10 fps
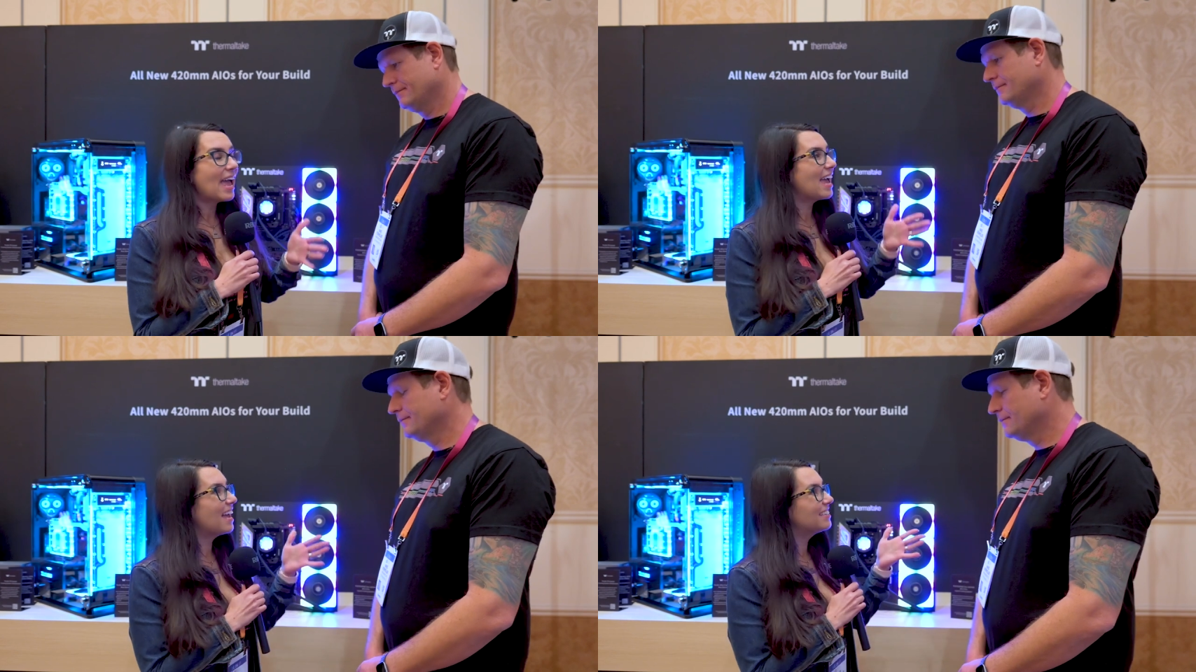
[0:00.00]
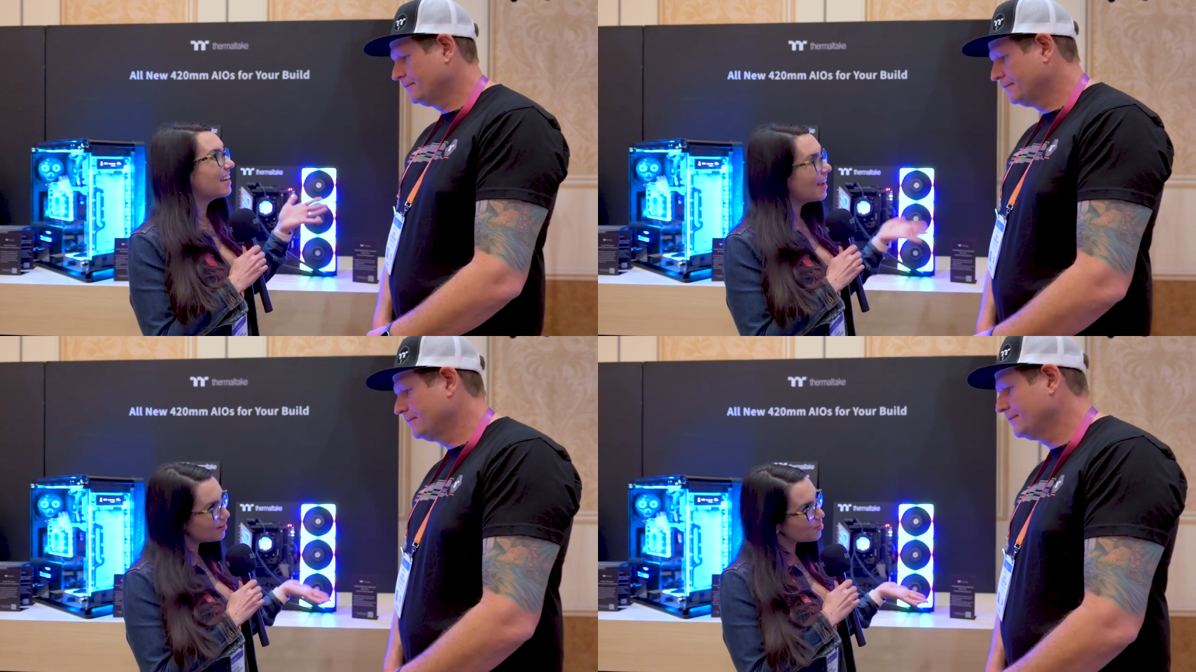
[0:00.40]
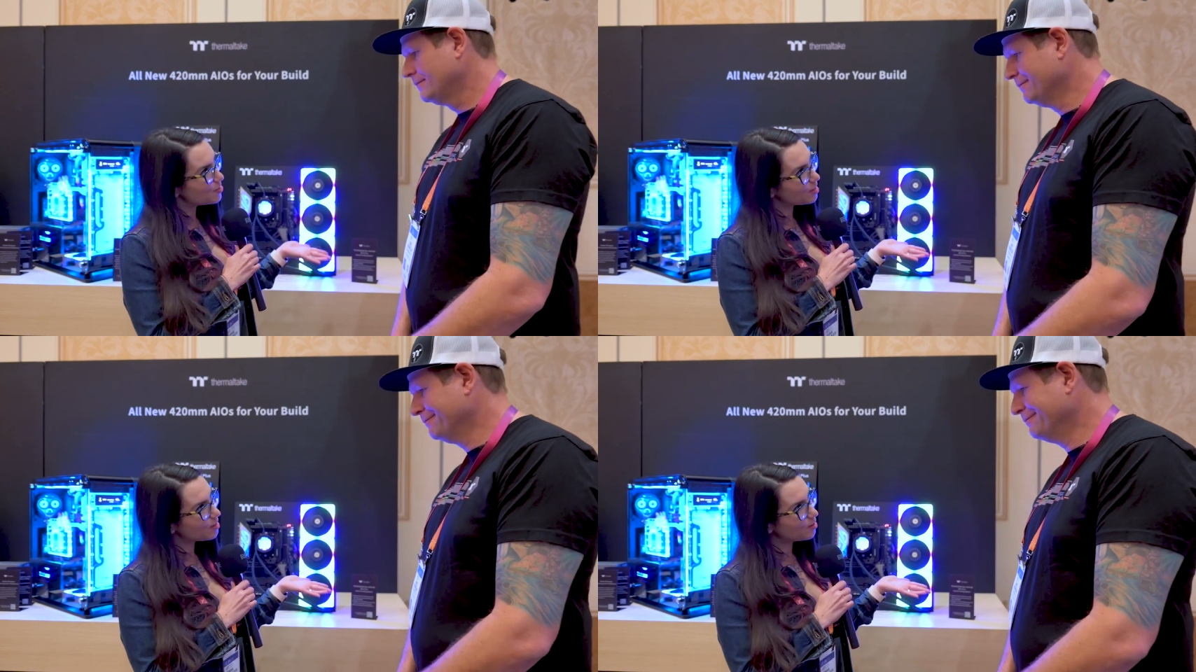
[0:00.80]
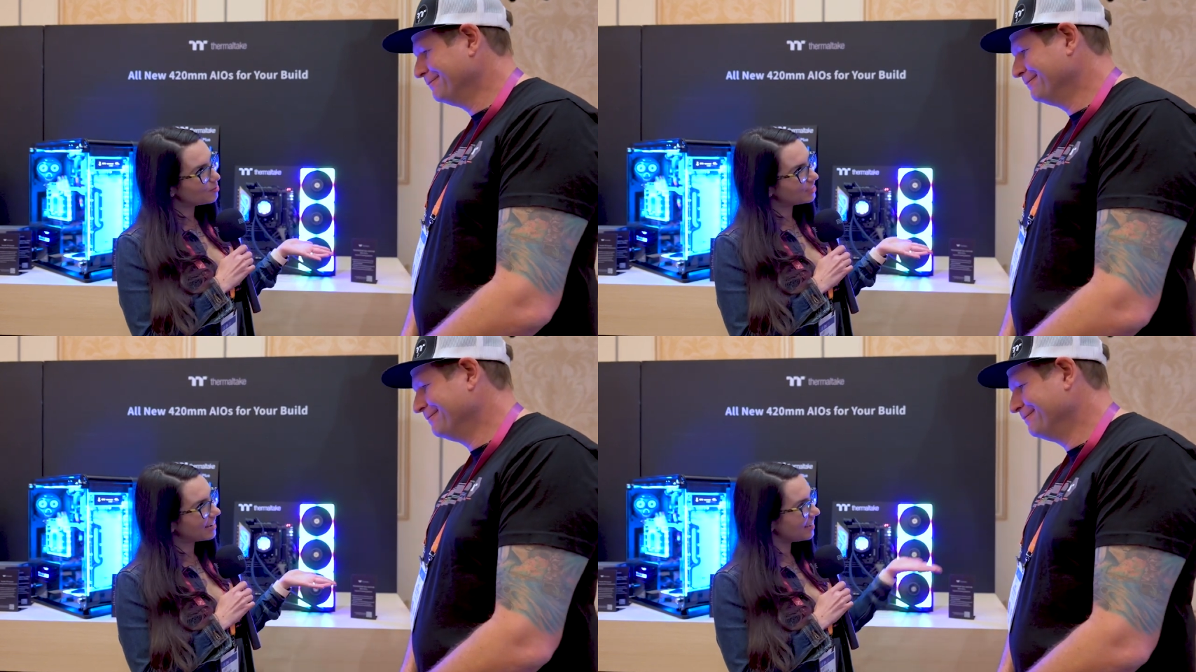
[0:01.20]
Speaker 1: and I know that
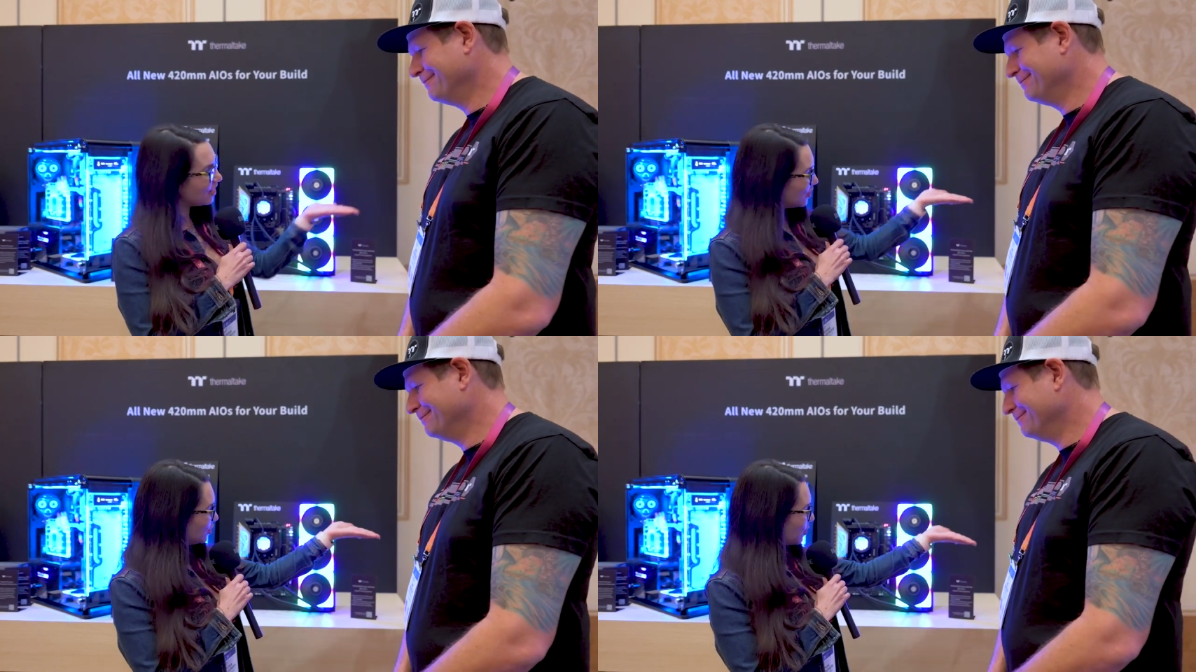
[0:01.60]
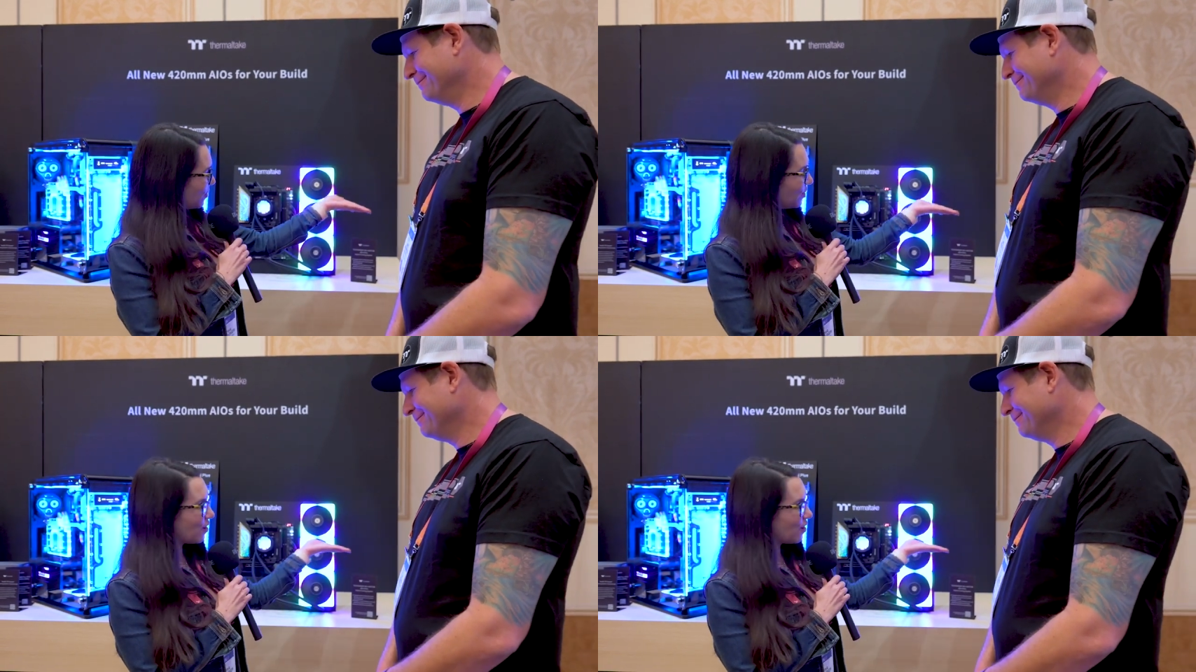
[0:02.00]
Thermaltake is showing